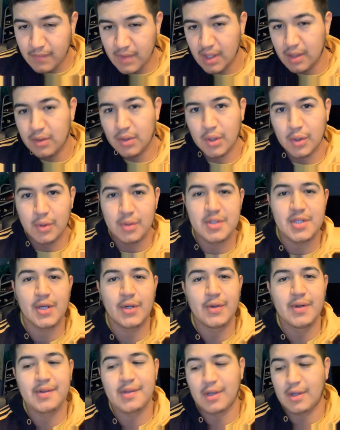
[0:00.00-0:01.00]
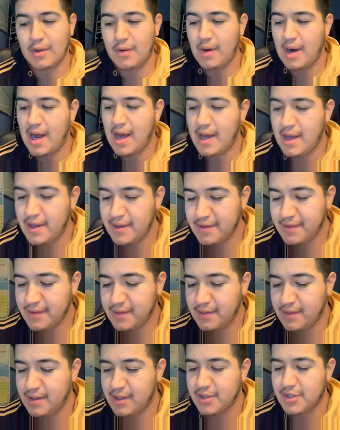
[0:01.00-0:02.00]
The hotel is across
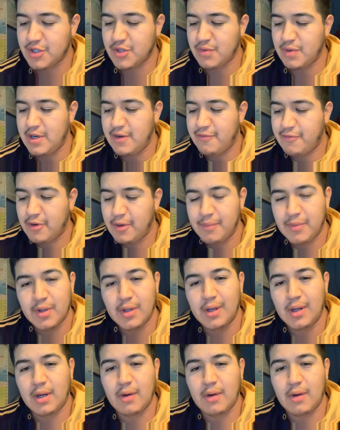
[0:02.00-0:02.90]
the street from the